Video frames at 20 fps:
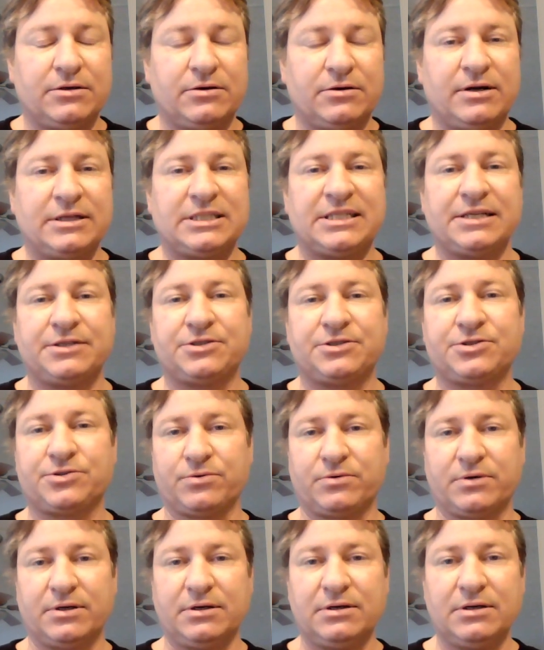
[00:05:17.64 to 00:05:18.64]
I'd say
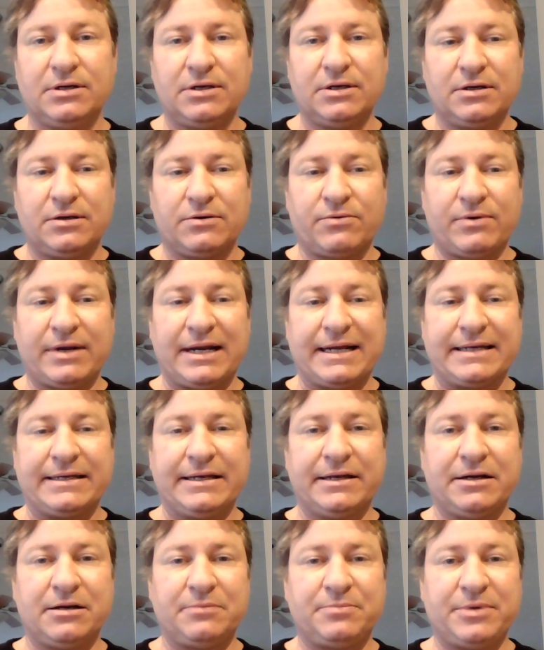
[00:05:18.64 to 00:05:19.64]
sore when I
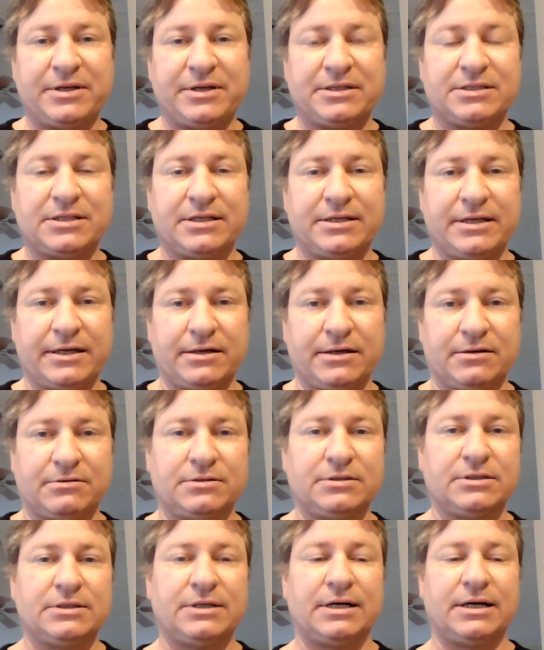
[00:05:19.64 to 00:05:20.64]
get up and sit down.
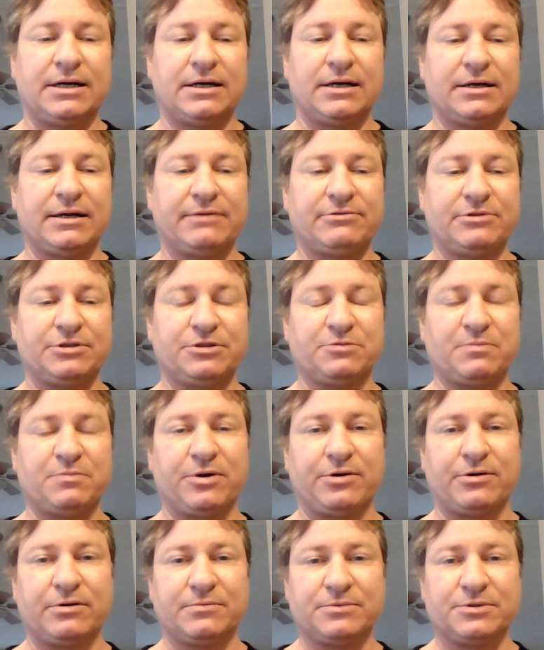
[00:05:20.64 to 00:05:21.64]
I have to use
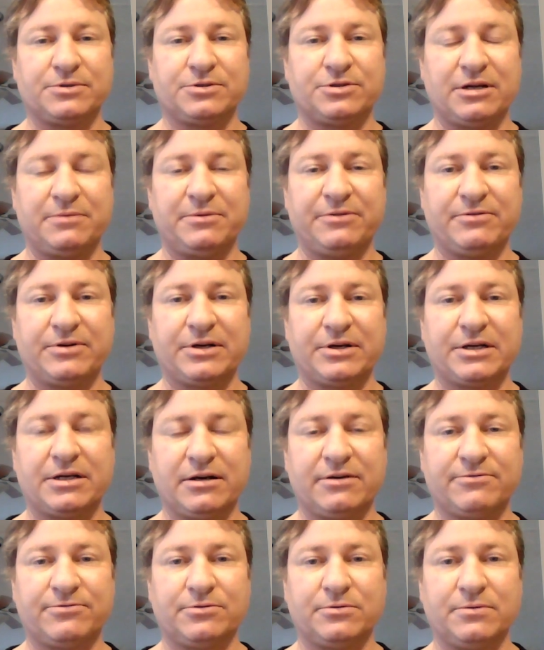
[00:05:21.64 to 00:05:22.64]
my arms and try to be very
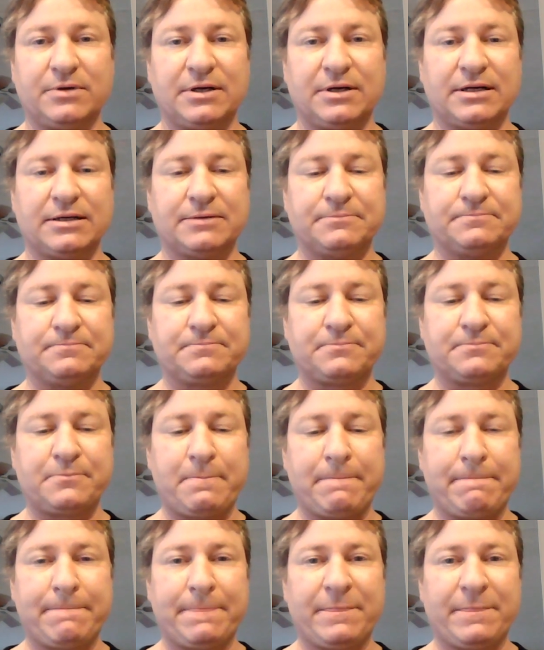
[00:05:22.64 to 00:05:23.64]
careful.
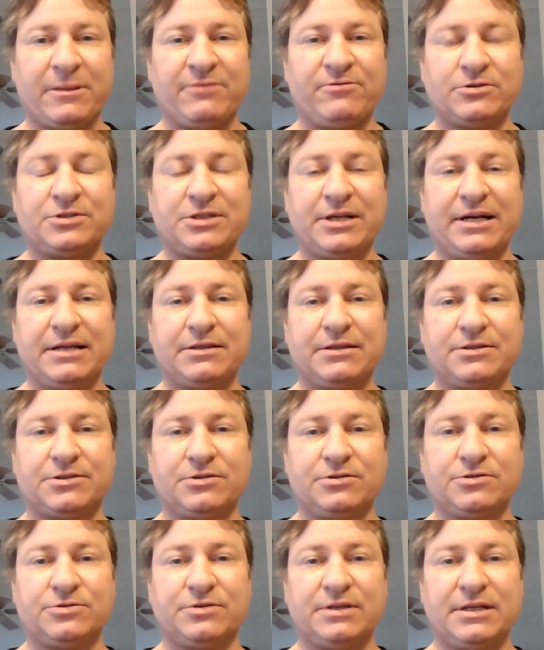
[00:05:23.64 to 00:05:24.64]
First day at the
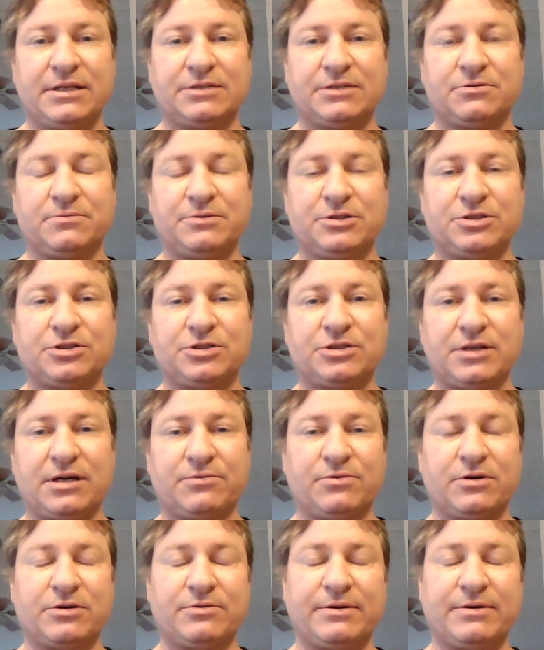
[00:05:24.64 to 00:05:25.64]
surgery, they told me just to kind
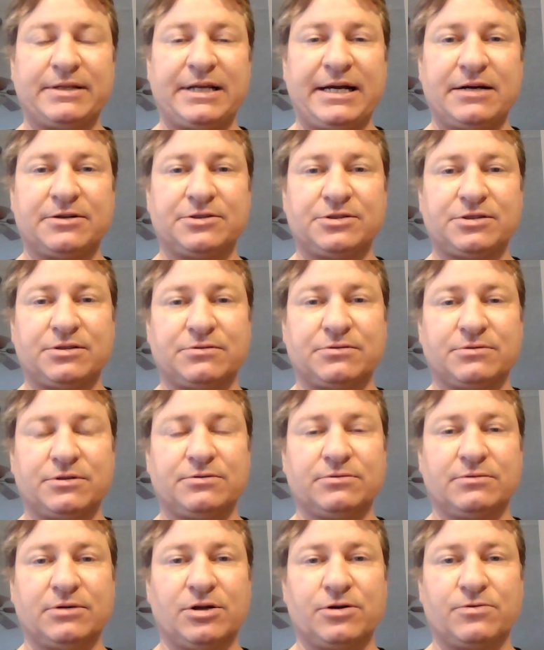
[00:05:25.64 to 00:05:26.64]
of walk around the house. Don't
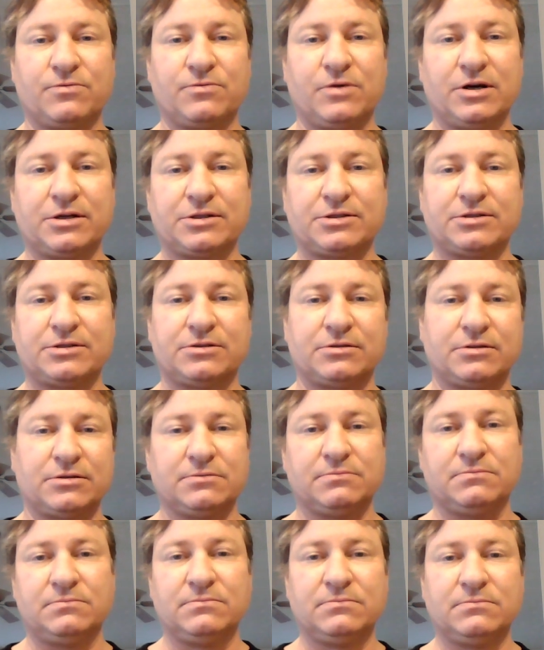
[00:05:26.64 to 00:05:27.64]
do long walks or